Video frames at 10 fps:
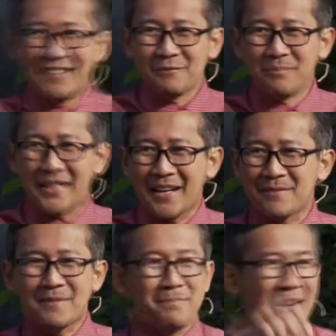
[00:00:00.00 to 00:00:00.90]

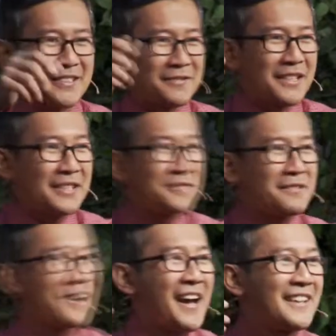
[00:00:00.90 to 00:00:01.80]
becomes part of the living
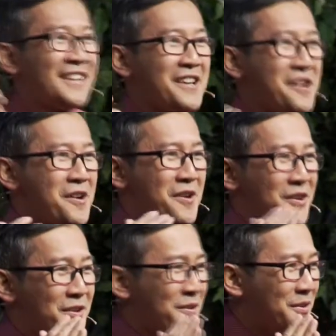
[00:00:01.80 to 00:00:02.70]
vine.
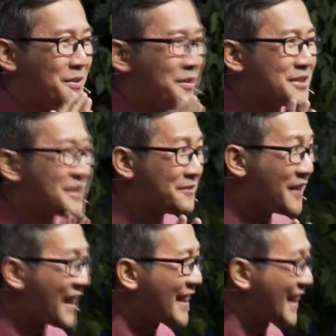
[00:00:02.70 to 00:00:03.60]
Who's the
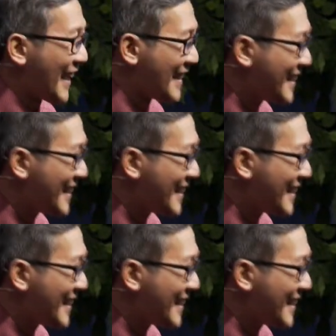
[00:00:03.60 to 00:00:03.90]
vine again?